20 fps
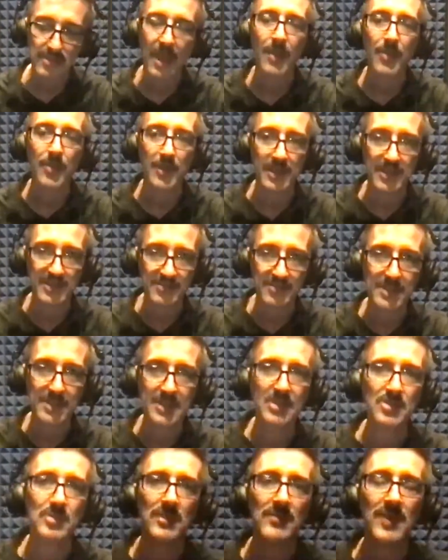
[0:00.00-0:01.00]
I think it's
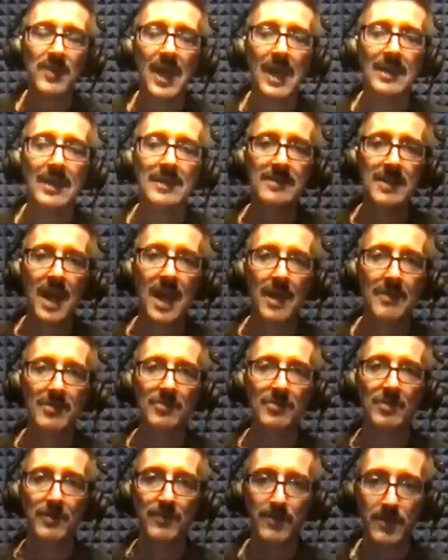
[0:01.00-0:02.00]
because we've had time
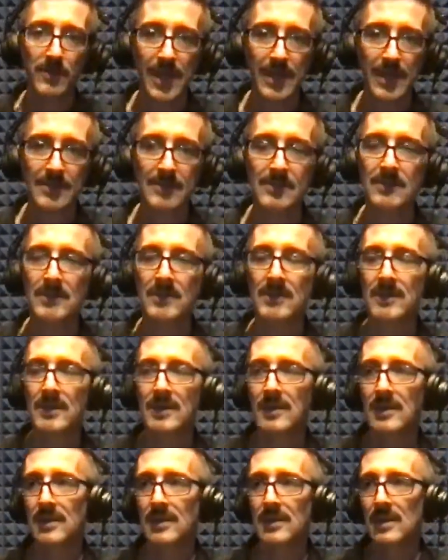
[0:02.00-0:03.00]
to reflect
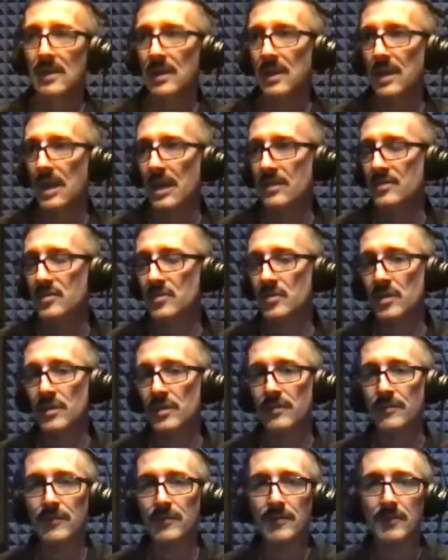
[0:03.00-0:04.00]
and
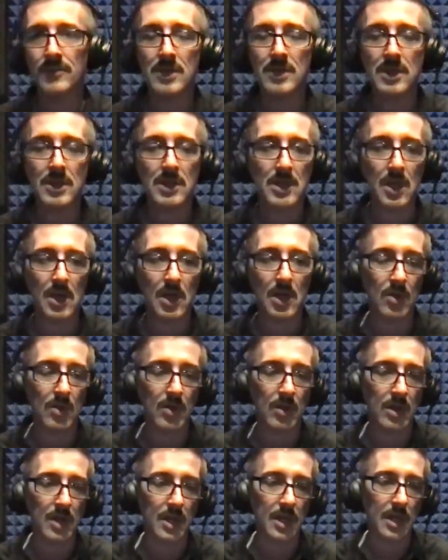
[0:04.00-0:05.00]
sort of, you
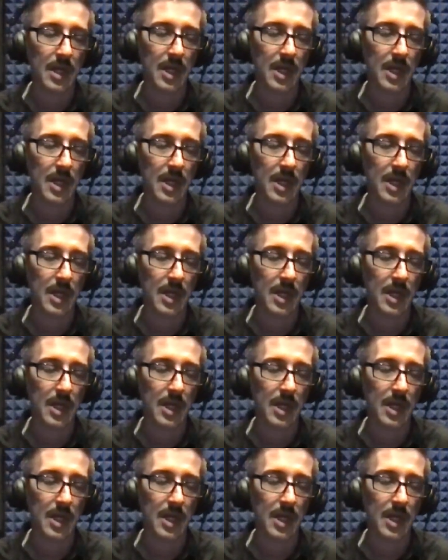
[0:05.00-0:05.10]
know,